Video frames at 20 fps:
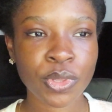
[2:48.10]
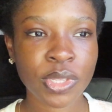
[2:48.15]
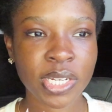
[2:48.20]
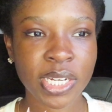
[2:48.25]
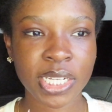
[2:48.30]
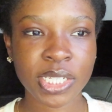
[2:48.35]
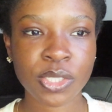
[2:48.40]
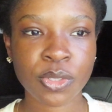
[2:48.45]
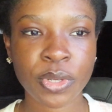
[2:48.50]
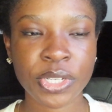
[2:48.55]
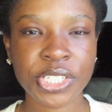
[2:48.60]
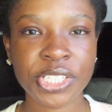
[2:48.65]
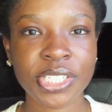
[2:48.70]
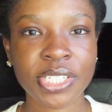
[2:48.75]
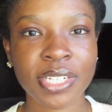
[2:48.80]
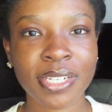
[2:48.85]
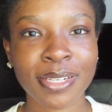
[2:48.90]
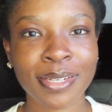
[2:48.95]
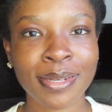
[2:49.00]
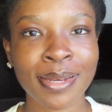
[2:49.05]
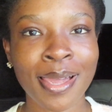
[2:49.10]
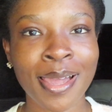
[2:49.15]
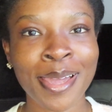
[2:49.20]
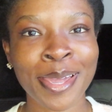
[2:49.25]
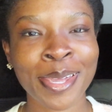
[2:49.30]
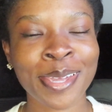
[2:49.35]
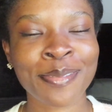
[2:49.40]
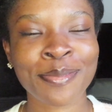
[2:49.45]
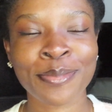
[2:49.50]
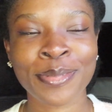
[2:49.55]
the next question
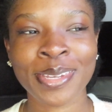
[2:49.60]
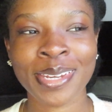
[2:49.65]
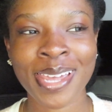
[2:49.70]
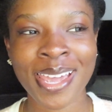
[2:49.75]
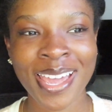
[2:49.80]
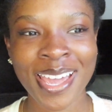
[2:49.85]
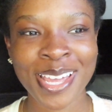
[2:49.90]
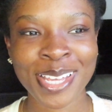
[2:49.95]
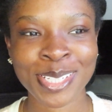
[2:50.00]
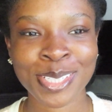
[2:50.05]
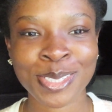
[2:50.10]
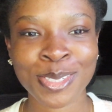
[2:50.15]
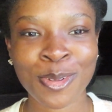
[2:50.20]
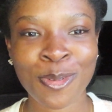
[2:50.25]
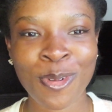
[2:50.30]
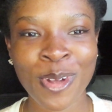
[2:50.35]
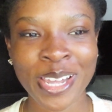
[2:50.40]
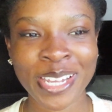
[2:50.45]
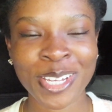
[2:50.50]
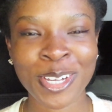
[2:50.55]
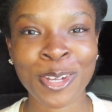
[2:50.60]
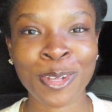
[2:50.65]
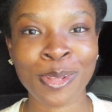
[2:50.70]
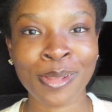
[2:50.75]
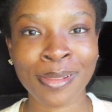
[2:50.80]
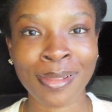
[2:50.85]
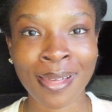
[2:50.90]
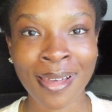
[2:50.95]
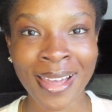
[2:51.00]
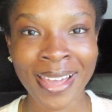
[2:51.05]
I have been asked quite a
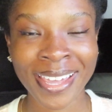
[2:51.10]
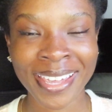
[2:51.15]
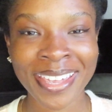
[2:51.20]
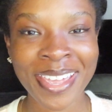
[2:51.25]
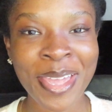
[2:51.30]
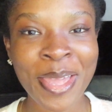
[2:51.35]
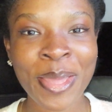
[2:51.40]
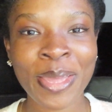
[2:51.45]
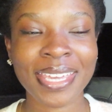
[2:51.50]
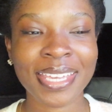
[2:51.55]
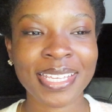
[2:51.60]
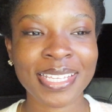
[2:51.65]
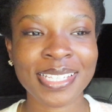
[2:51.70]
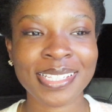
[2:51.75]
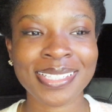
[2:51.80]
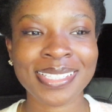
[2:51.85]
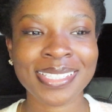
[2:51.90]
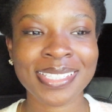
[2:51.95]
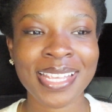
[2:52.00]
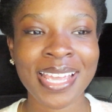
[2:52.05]
lot is,